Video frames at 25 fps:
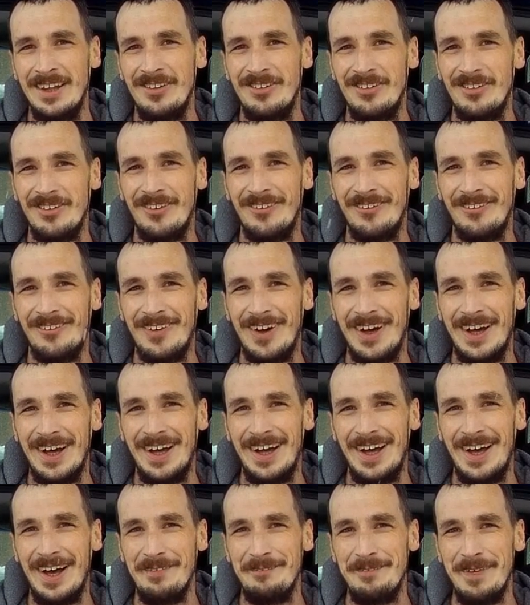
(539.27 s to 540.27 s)
So
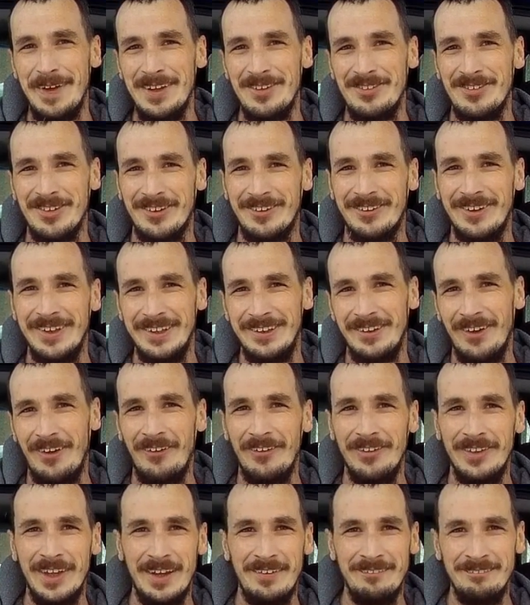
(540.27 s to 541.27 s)
I basically
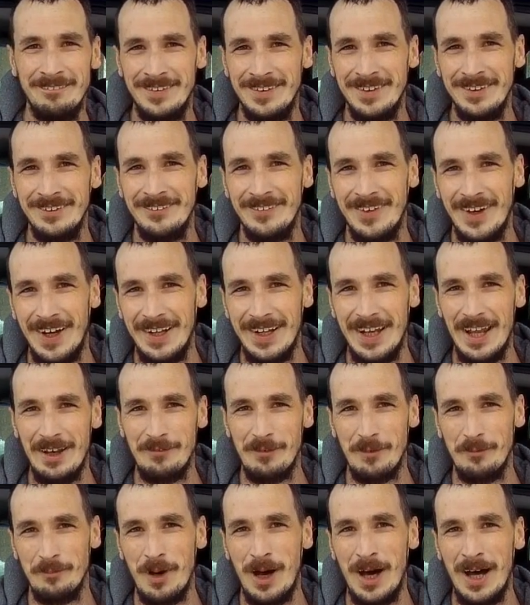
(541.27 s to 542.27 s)
told them to
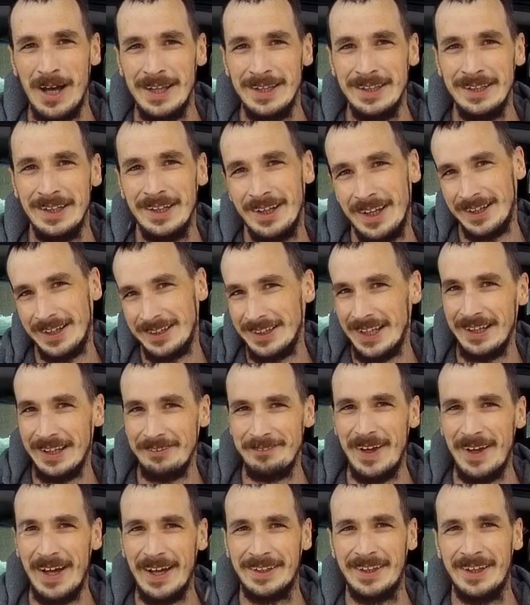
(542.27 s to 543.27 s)
never mind, that get
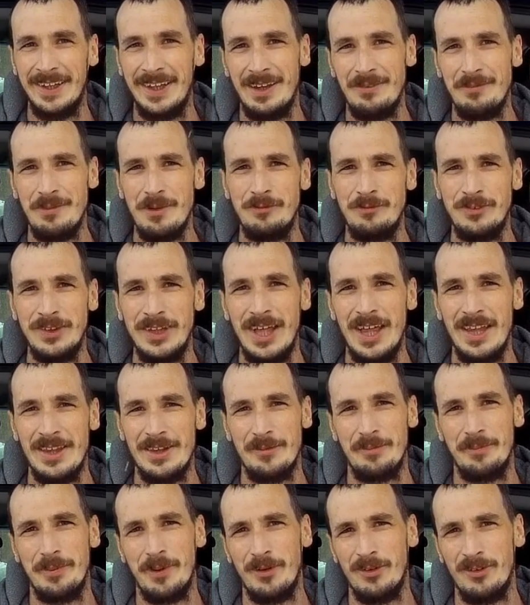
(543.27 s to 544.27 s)
back to them if the other
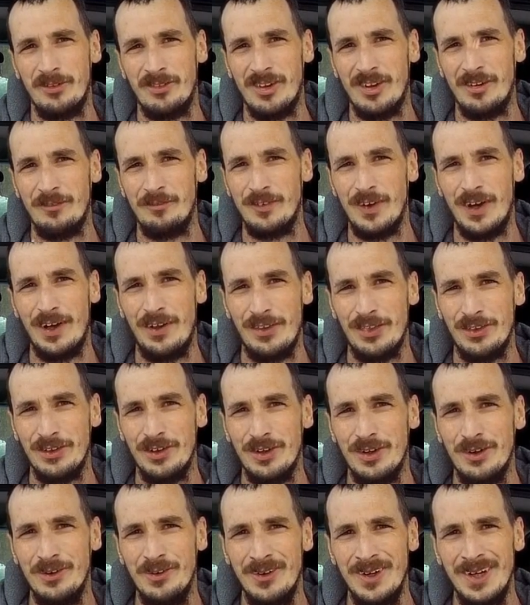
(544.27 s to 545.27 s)
person fell
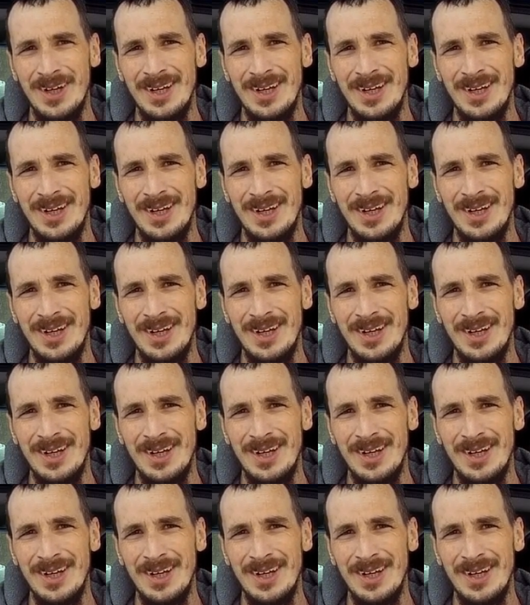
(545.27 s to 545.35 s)
through.